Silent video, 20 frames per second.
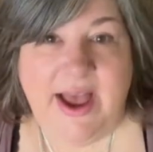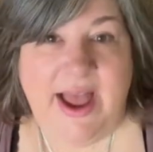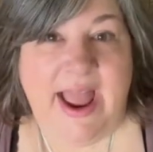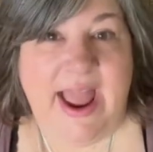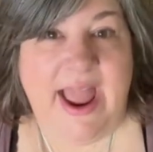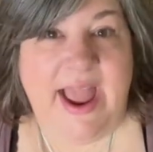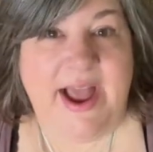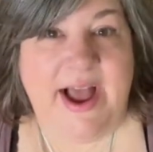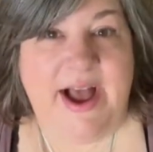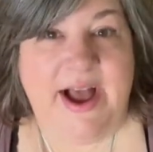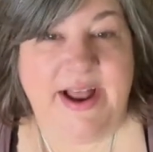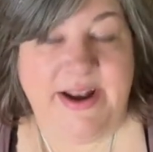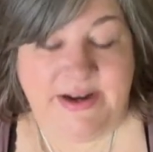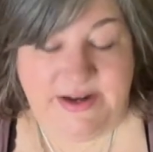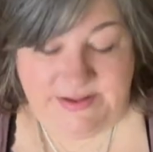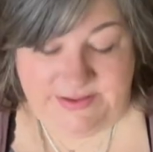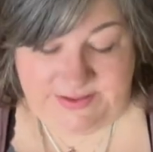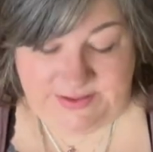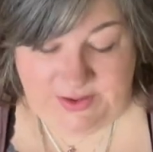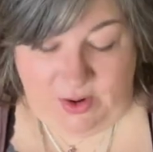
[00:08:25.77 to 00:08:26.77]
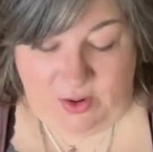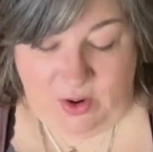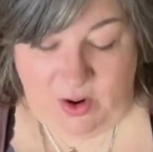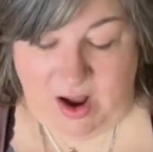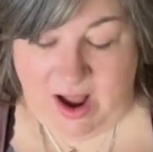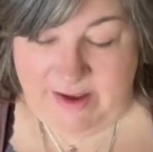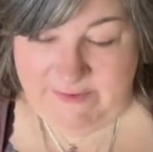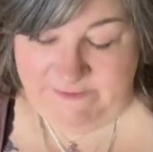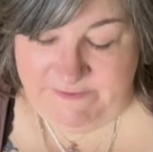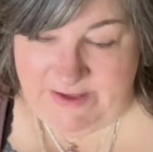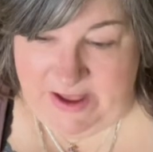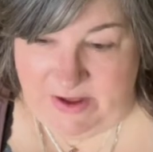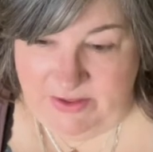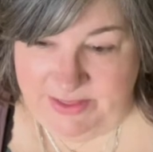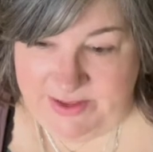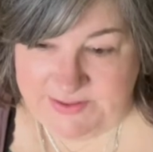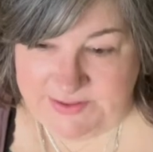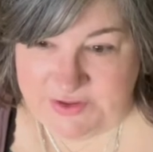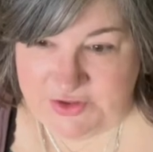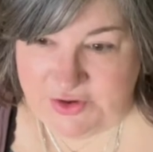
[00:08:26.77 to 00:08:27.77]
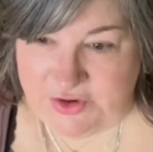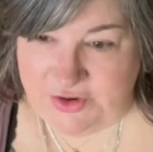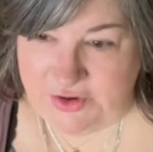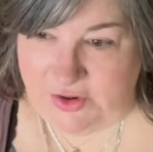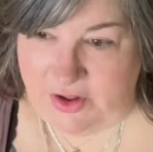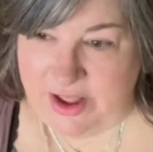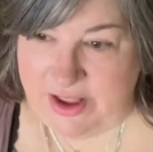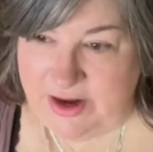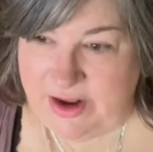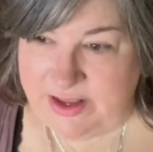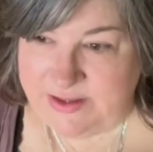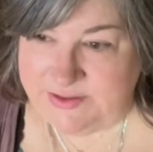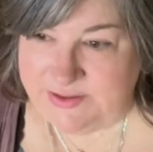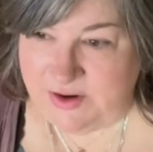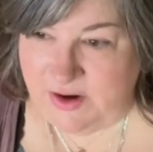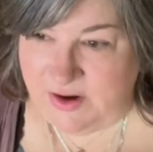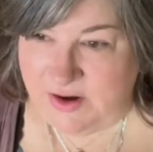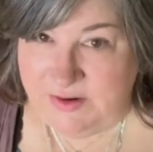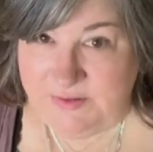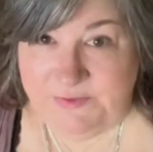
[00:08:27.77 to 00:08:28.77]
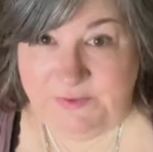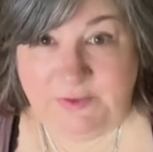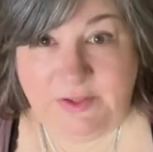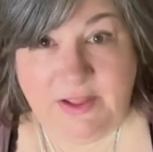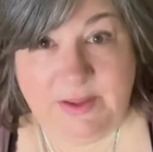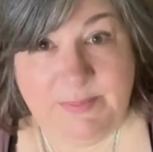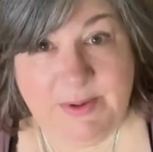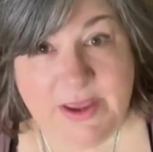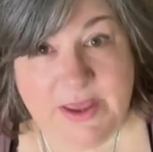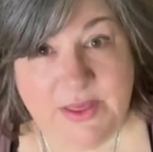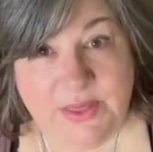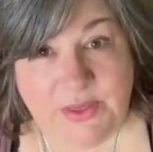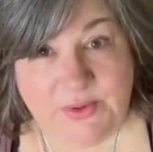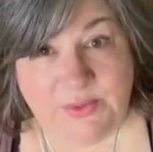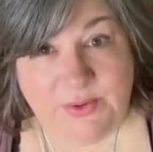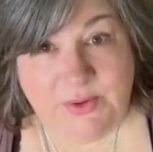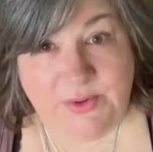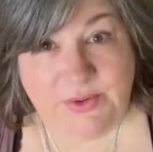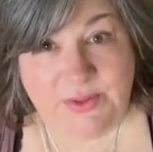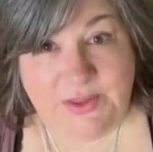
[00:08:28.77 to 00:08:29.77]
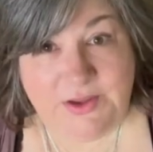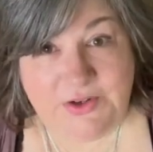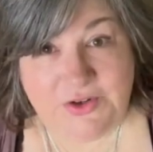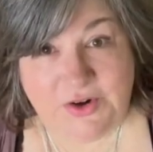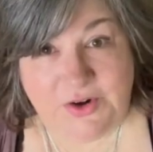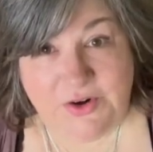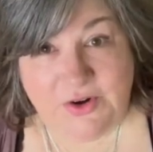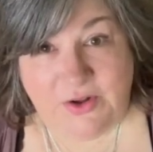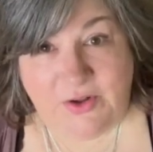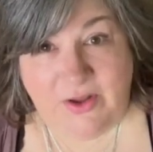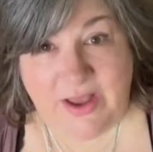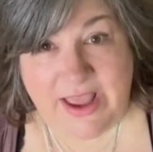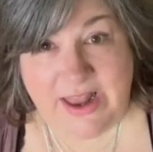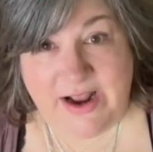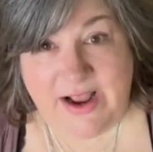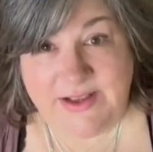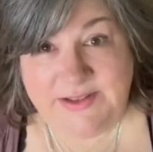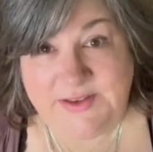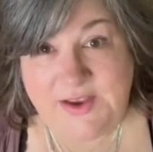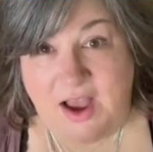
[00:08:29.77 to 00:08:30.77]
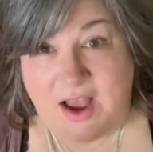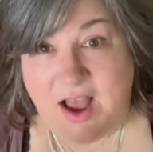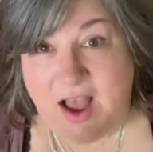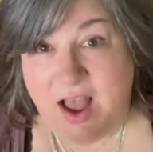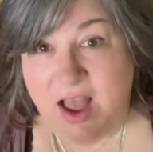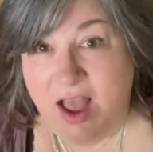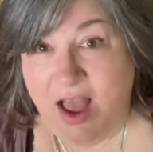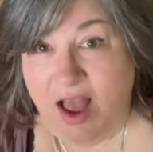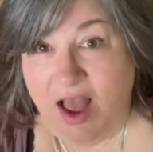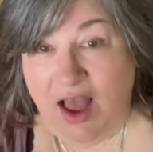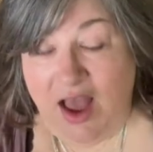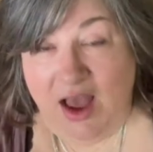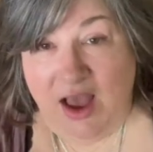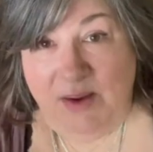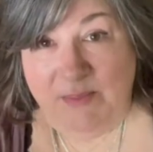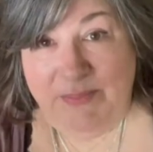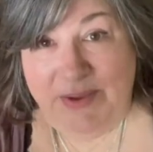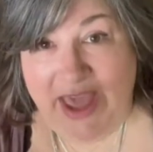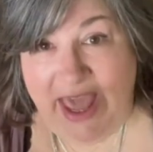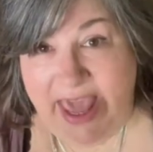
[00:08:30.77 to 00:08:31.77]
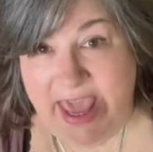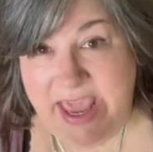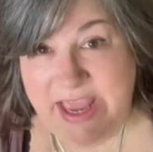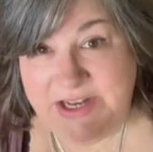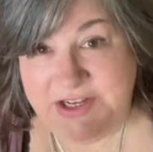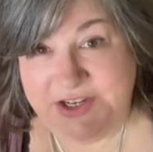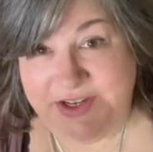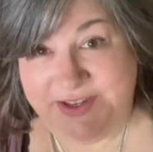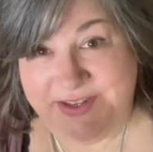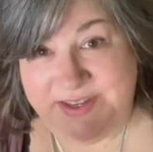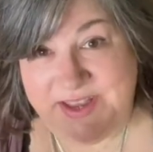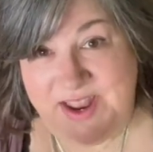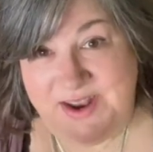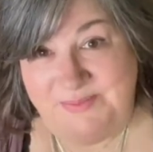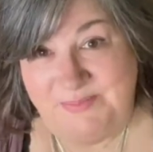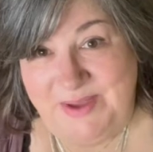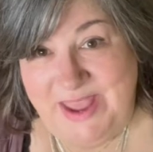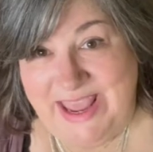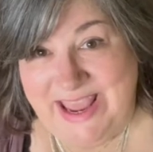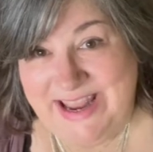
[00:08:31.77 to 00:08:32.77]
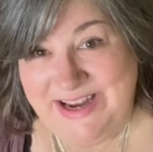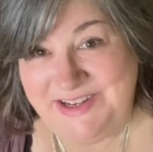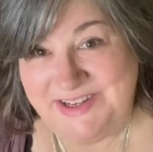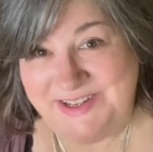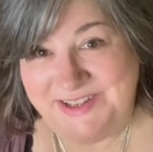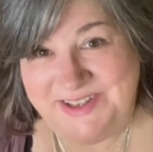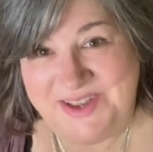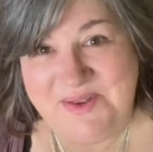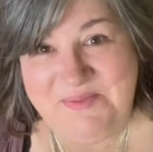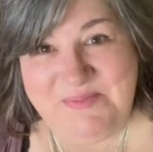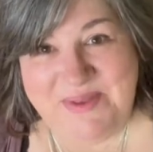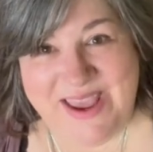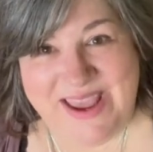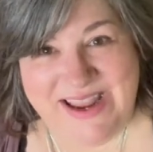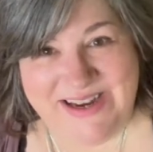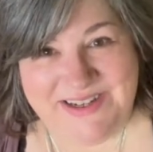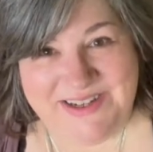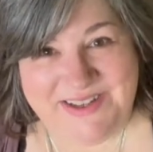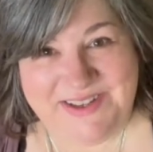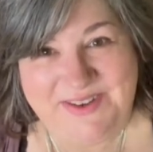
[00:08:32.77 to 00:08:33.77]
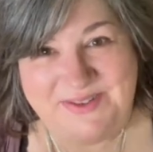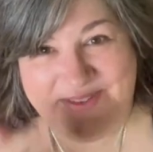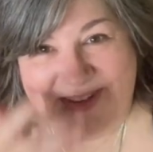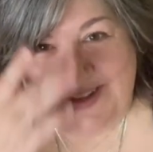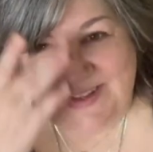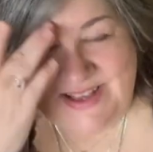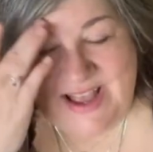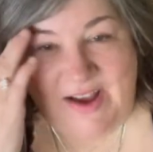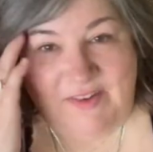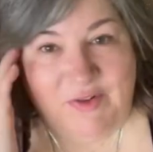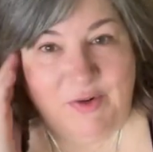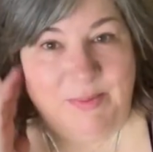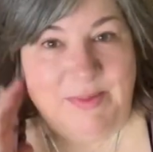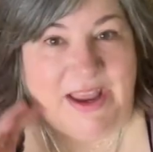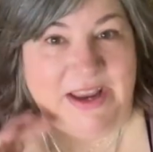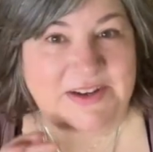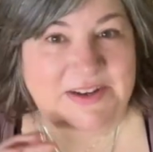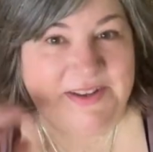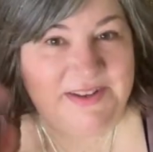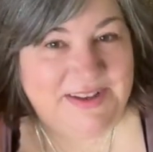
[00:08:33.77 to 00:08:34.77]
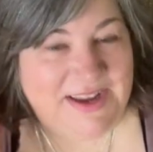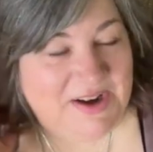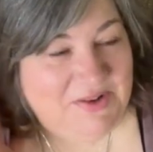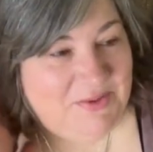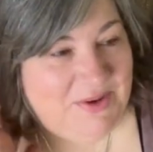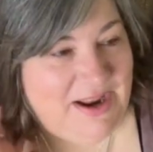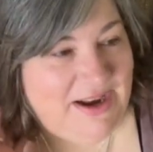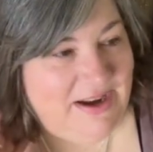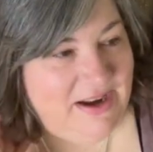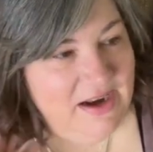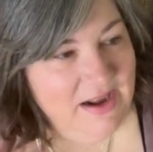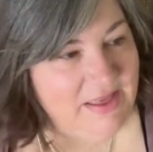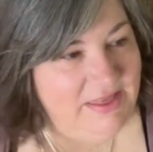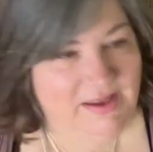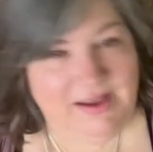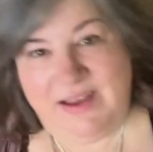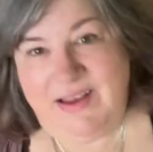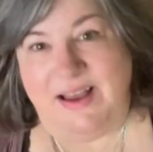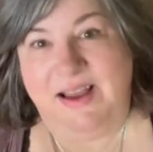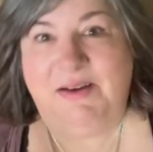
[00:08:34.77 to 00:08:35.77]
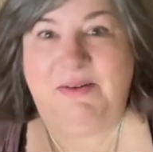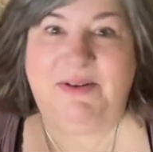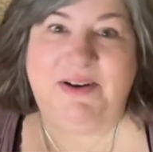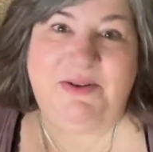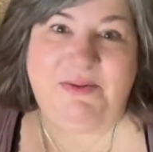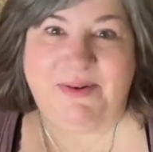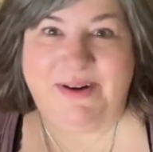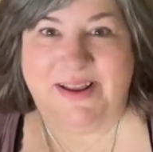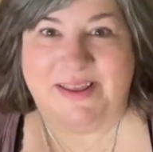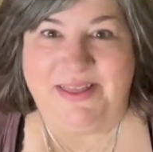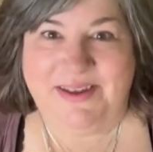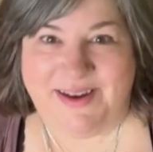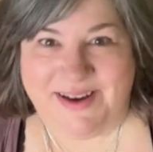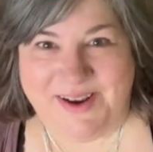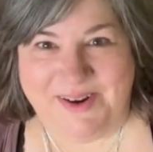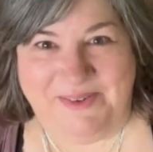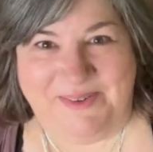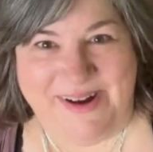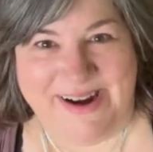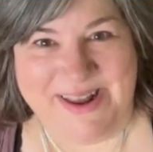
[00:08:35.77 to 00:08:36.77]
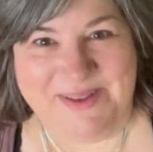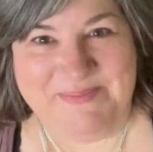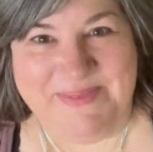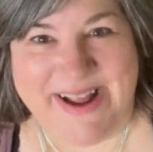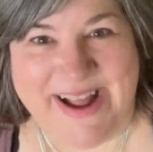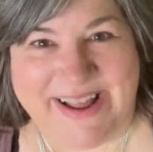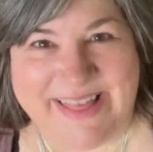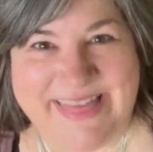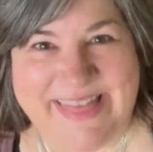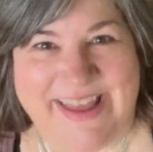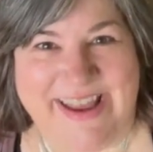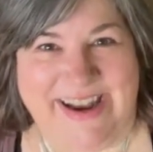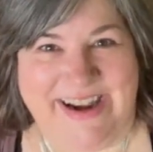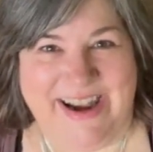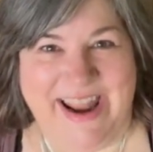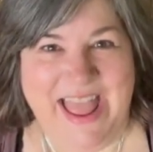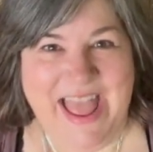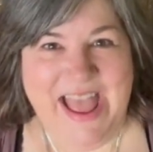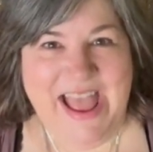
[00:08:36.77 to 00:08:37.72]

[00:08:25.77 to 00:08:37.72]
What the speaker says: And so I found this journal, and I started flipping through the journal, and I saw pages and pages and pages of these affirmations I'd written. And I thought, I wonder what I thought I wanted back then.